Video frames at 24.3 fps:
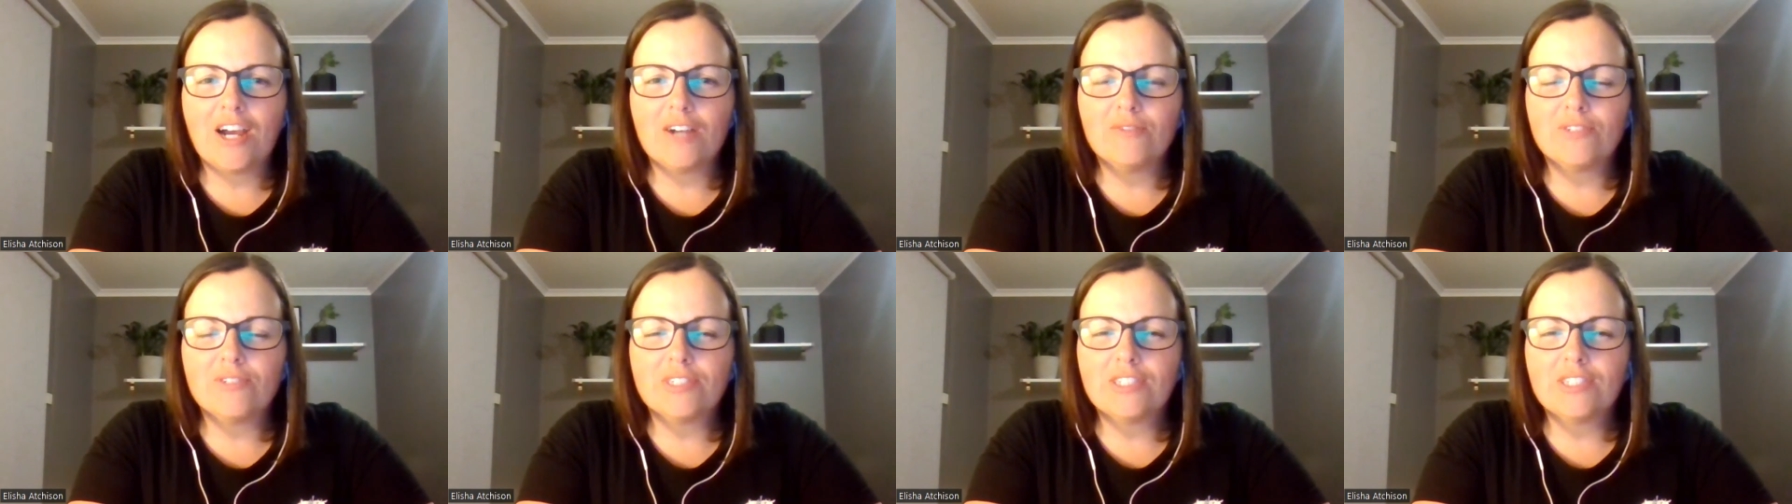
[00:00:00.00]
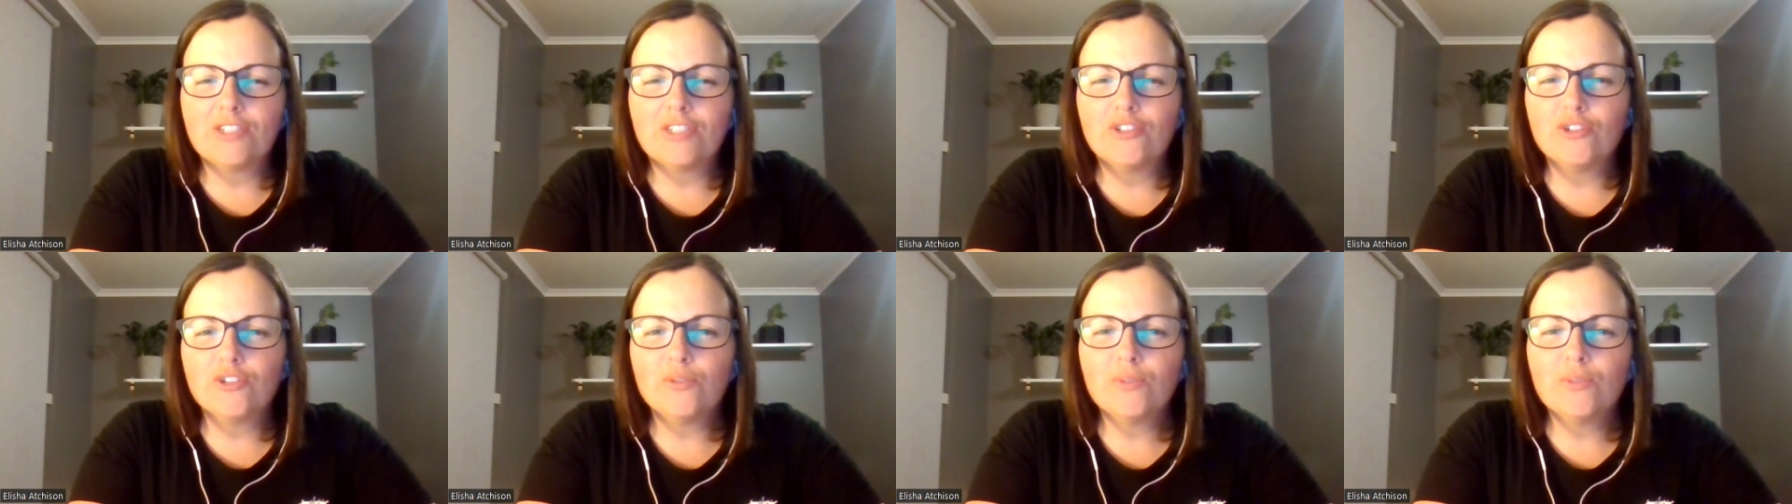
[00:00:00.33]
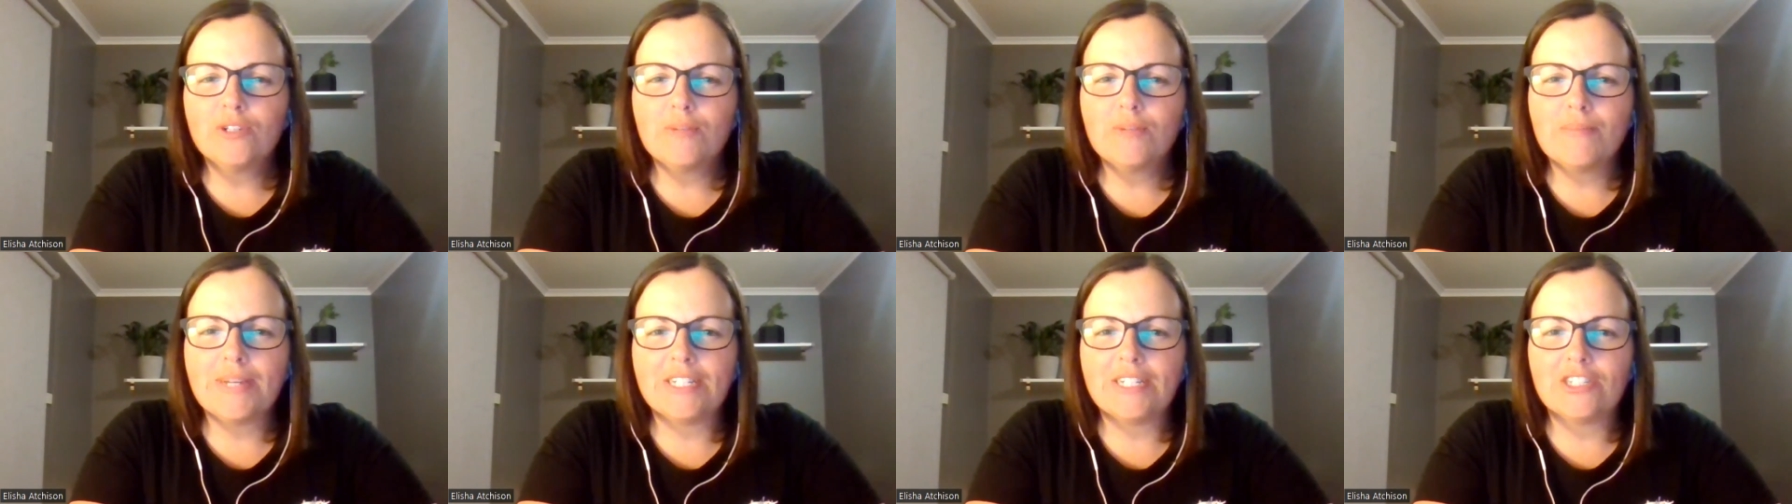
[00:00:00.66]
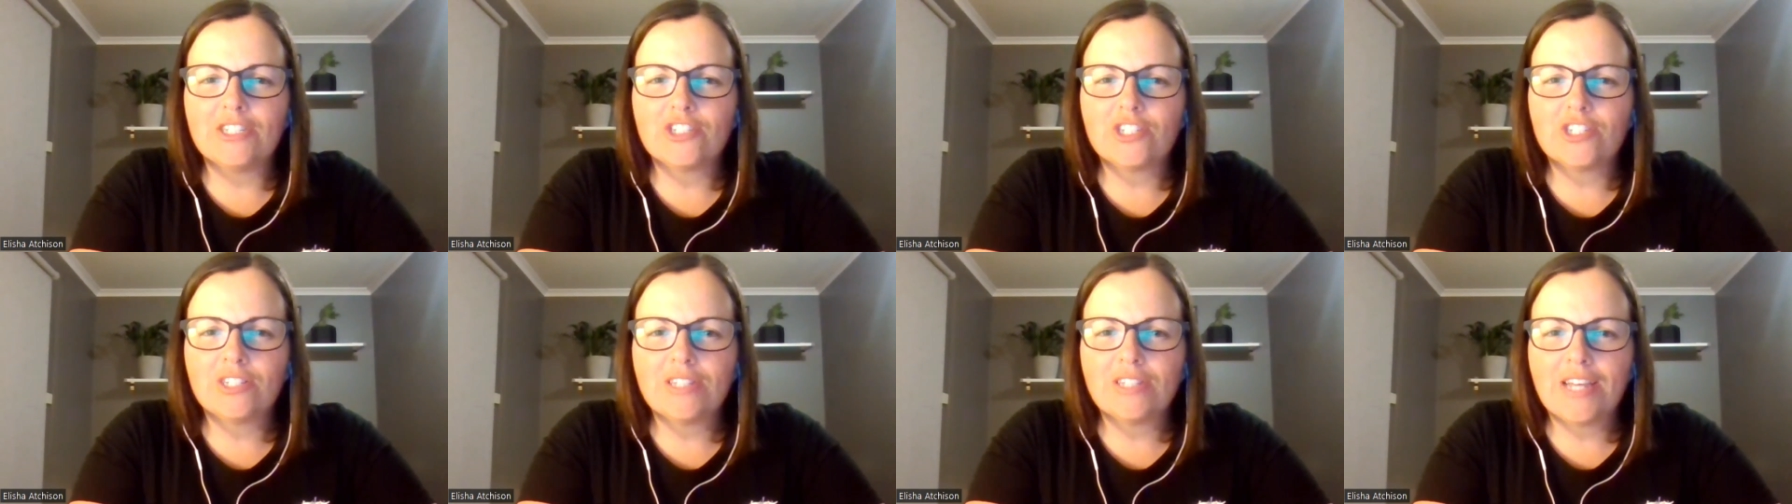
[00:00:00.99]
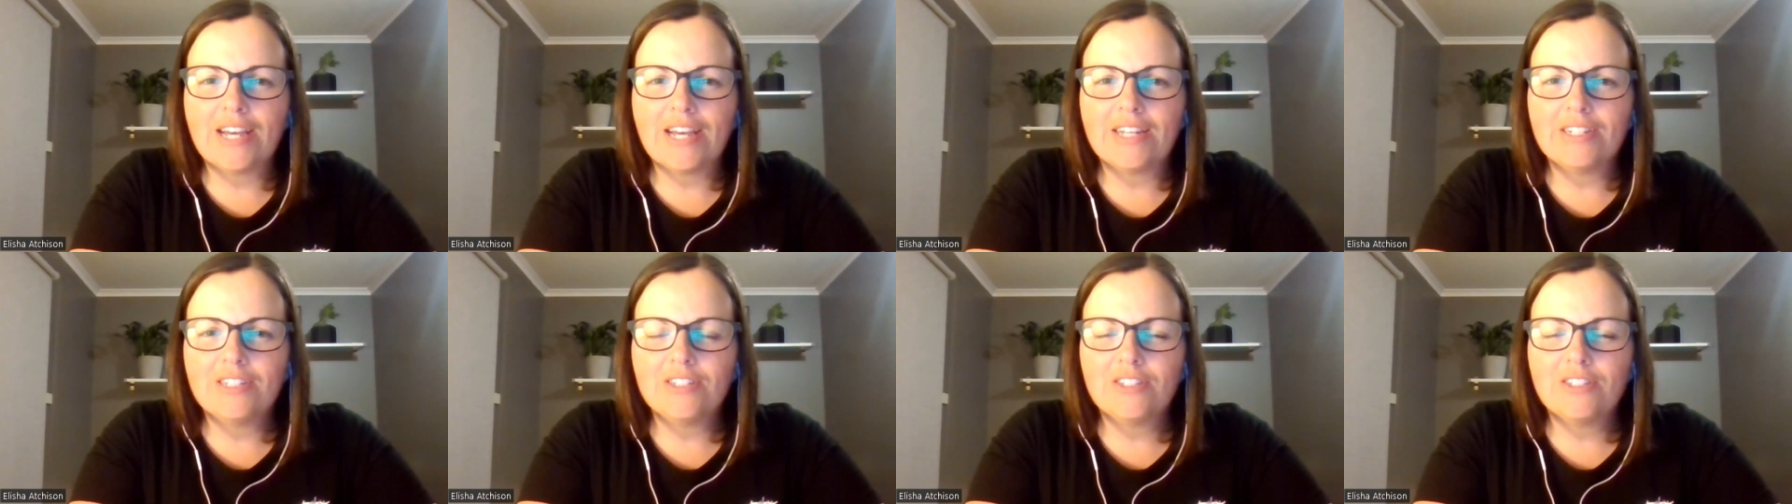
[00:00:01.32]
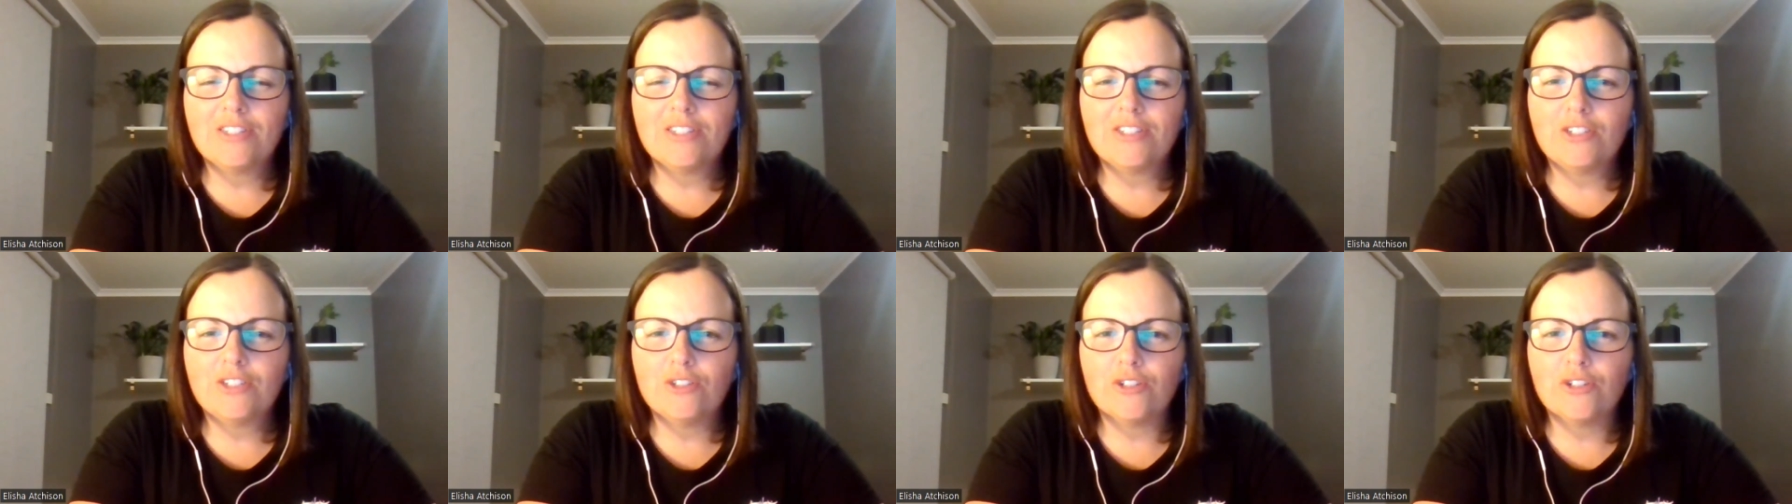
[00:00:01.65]
I really do want to mention that,
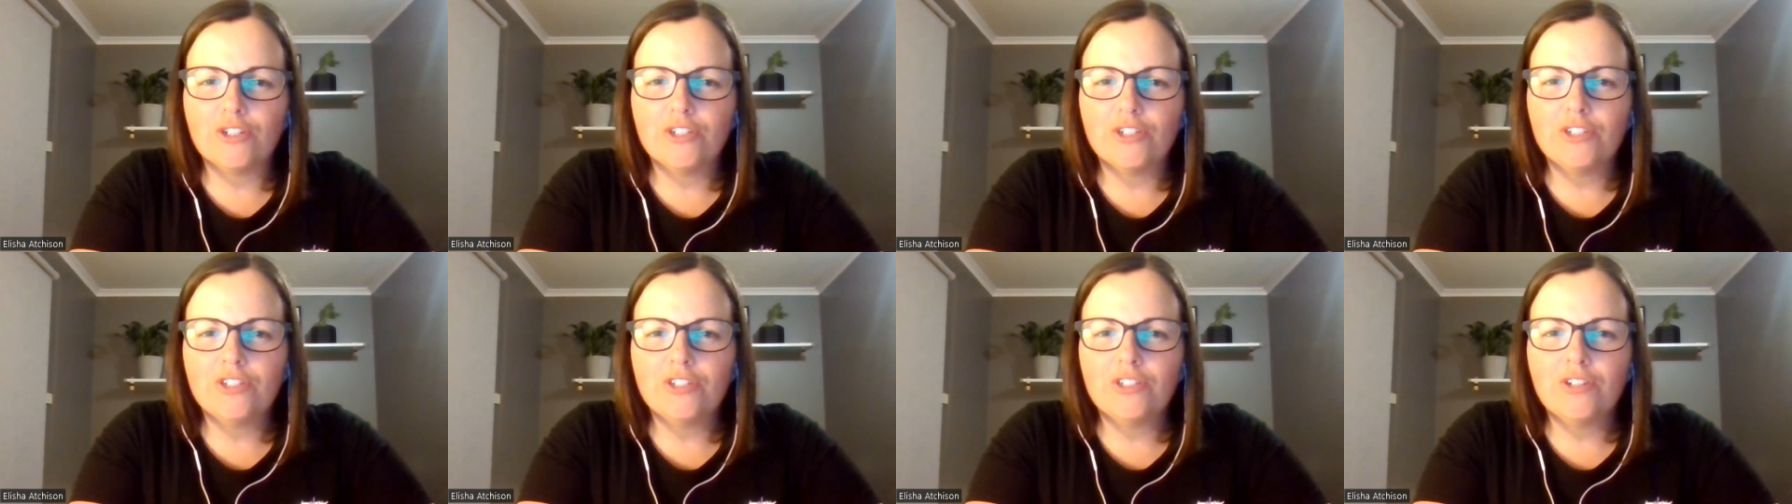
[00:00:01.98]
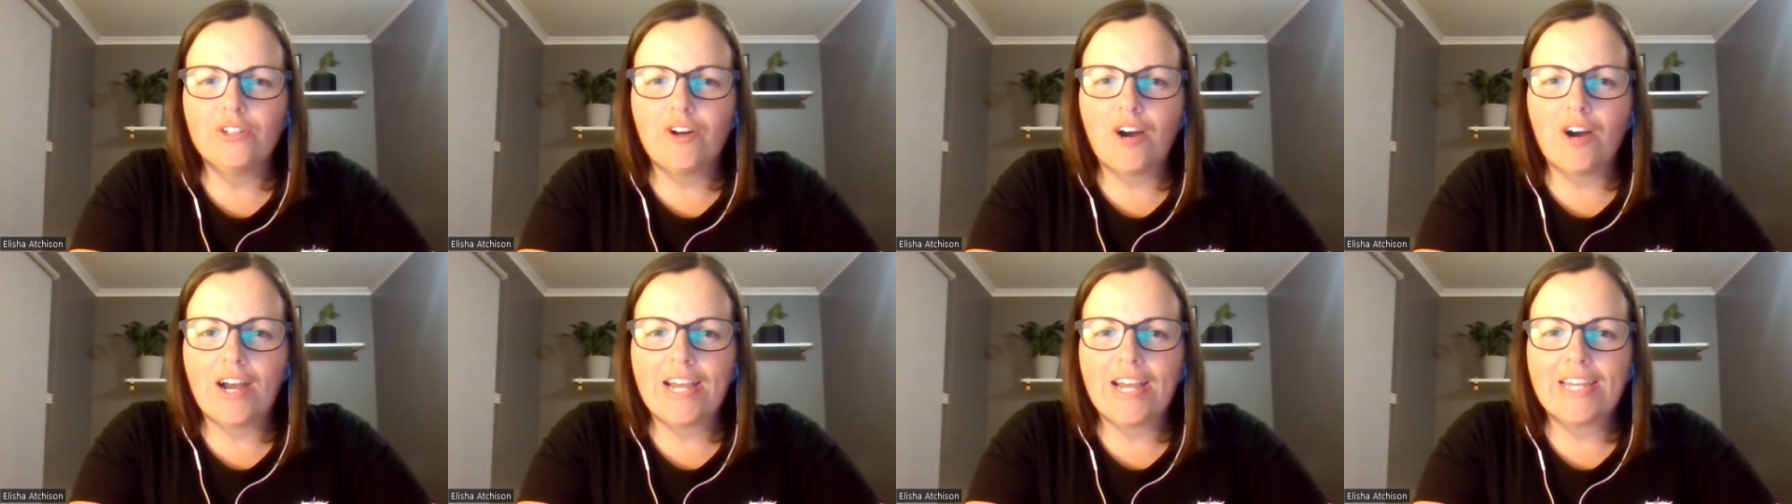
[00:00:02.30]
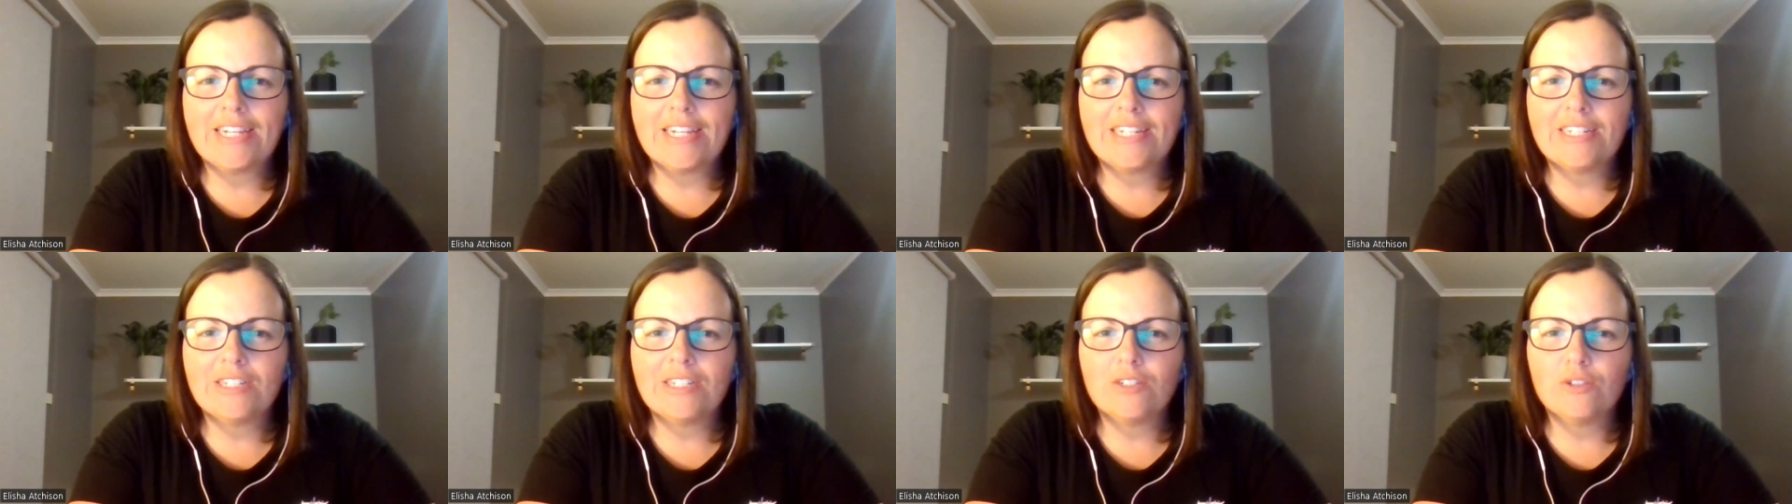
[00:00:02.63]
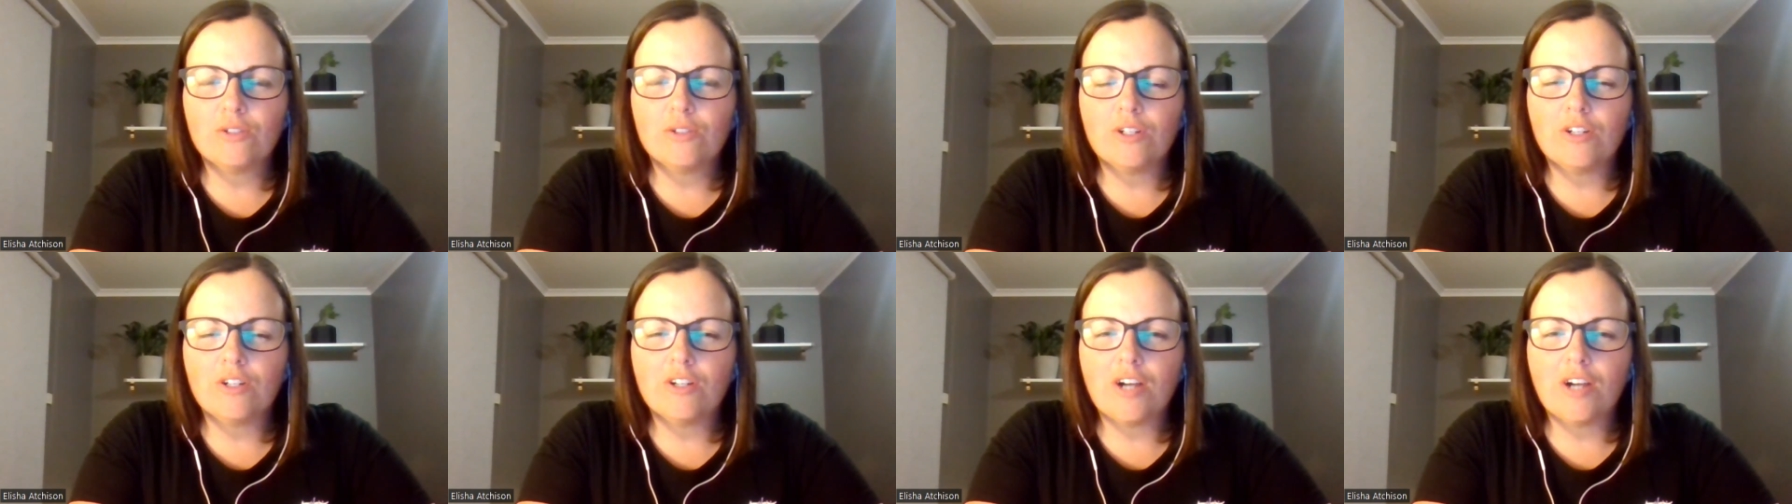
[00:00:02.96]
you know, I